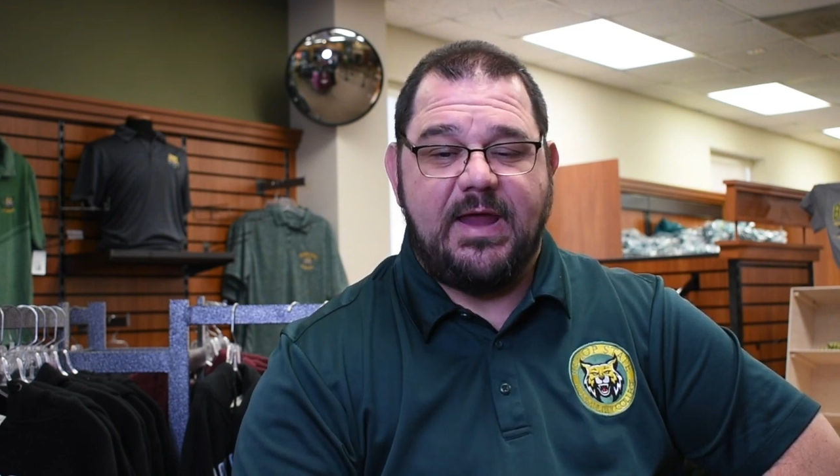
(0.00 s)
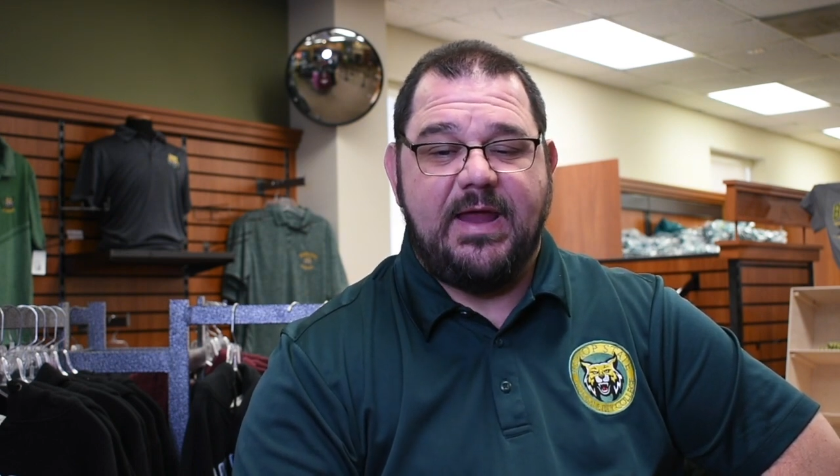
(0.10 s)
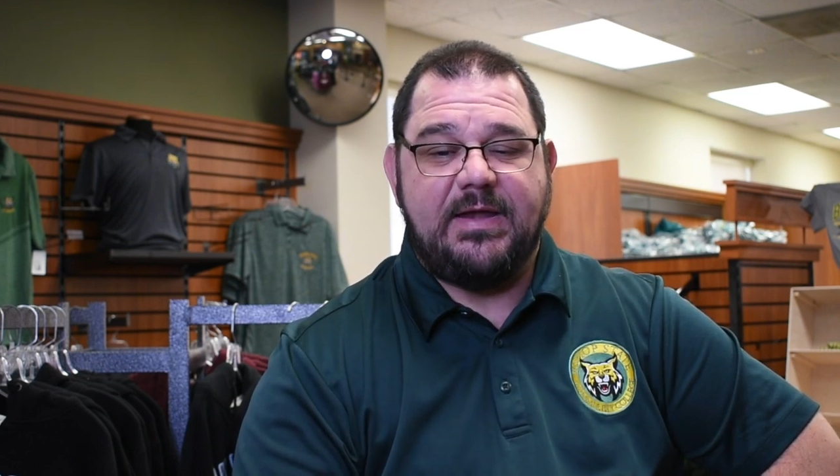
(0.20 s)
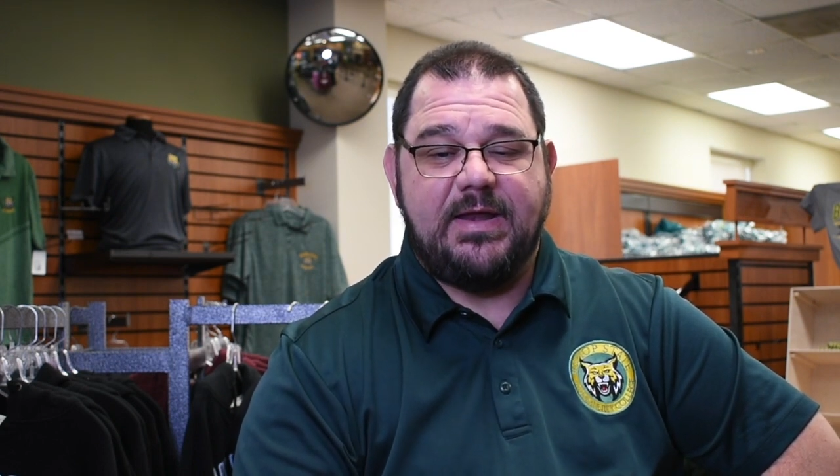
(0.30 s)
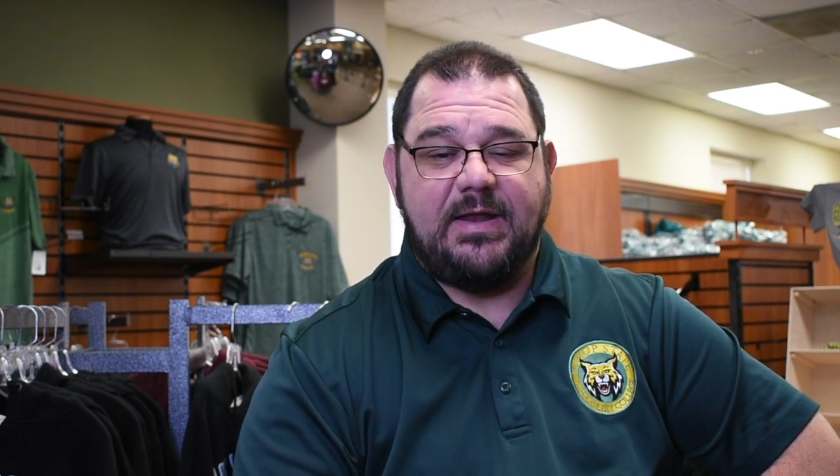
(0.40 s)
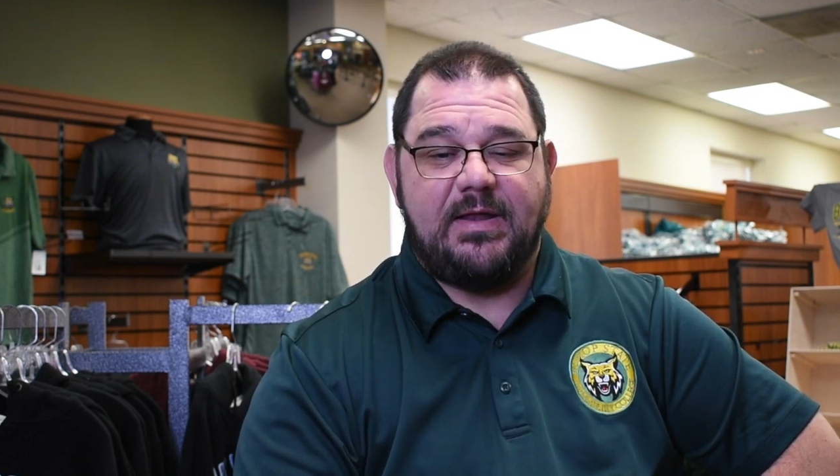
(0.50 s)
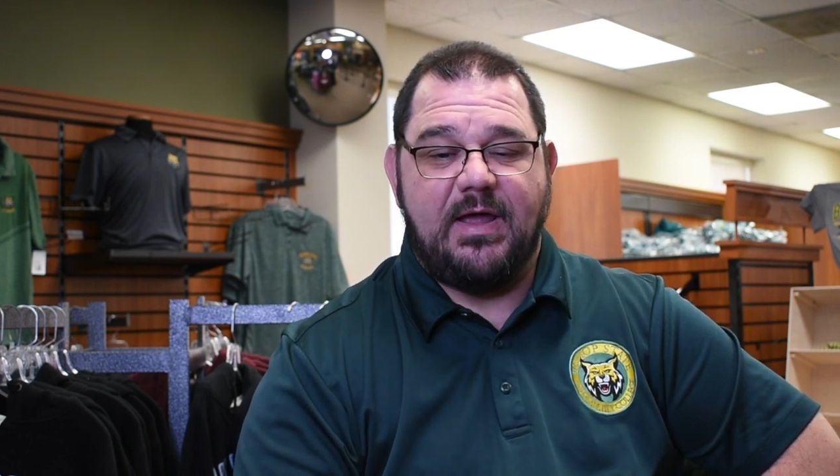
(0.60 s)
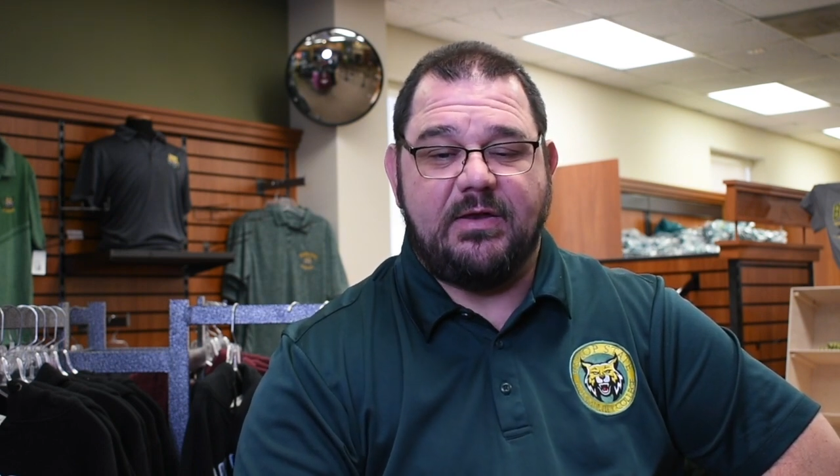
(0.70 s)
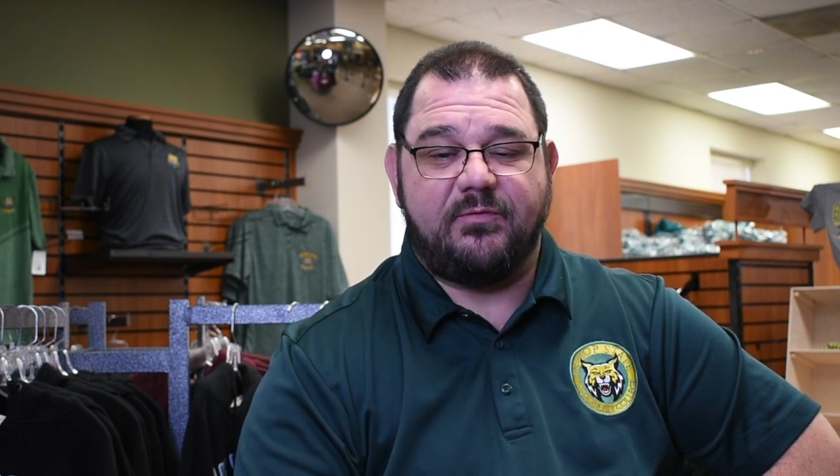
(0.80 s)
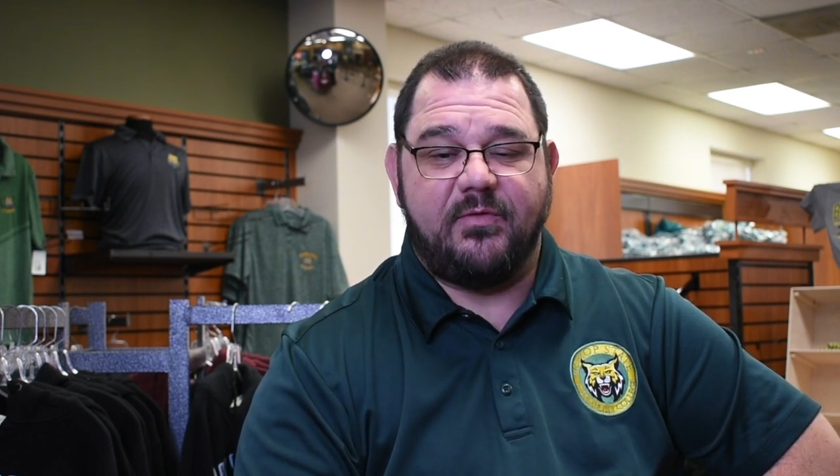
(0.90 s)
and
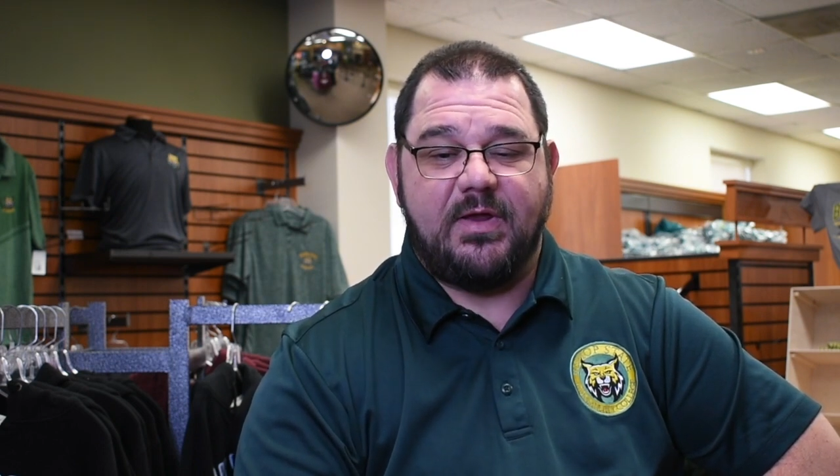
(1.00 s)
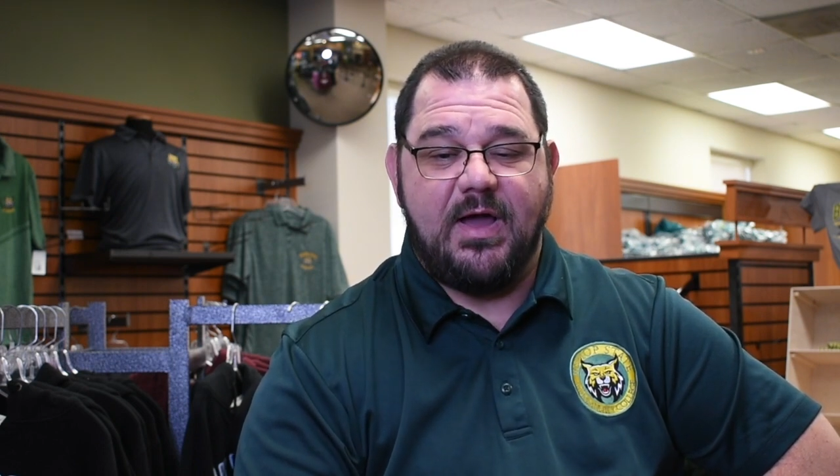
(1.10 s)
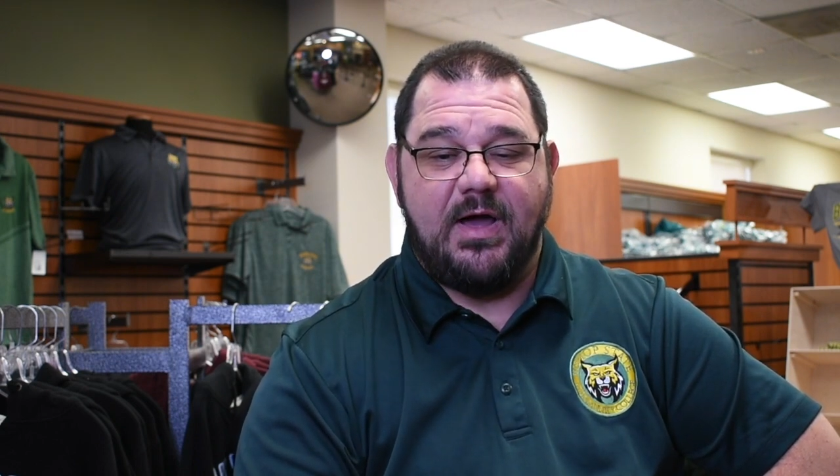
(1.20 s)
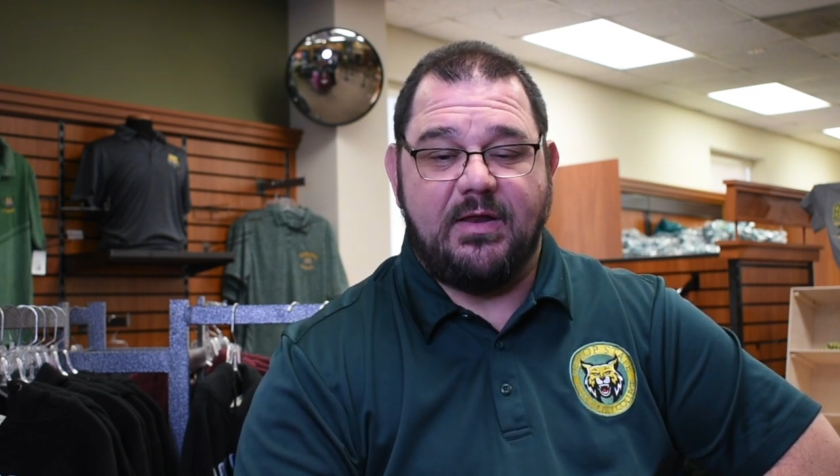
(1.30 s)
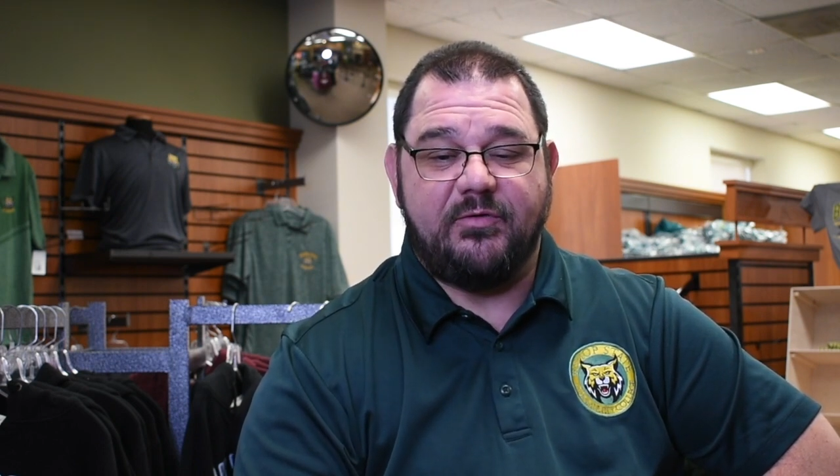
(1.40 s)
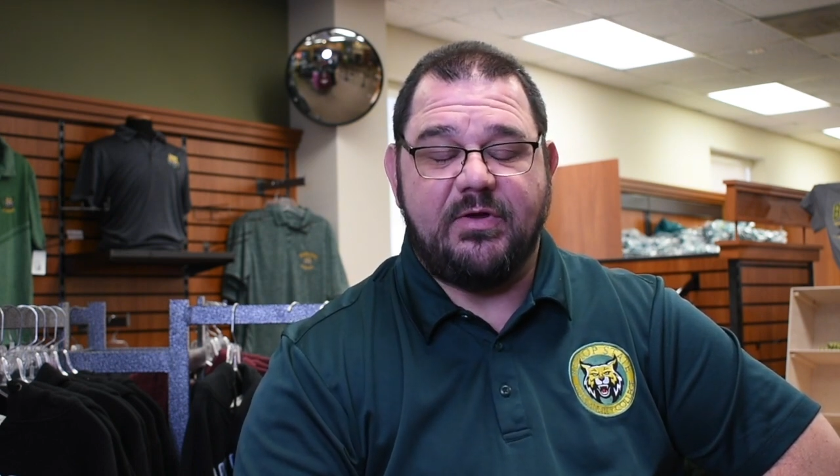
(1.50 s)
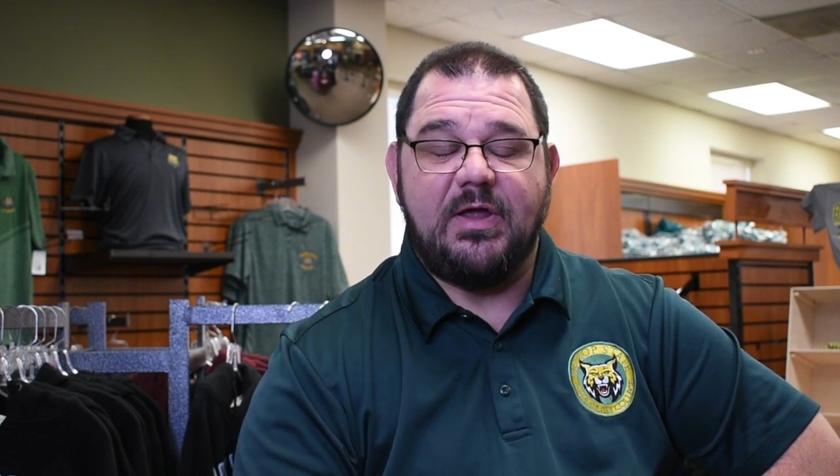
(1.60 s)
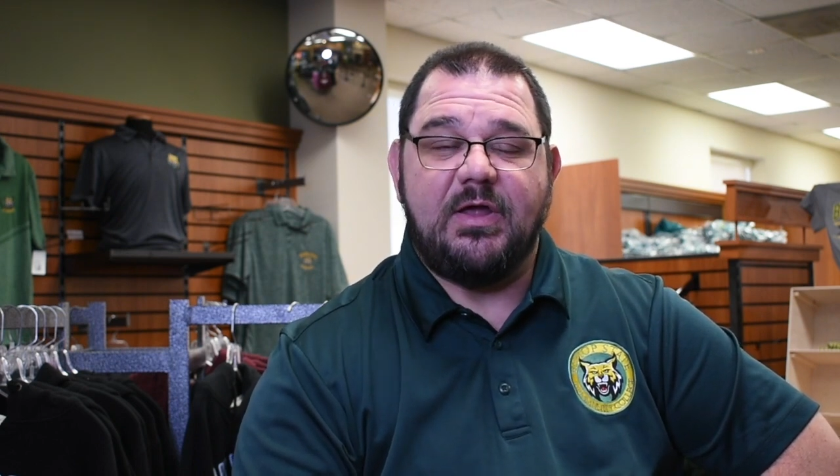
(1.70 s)
deadlines for the college.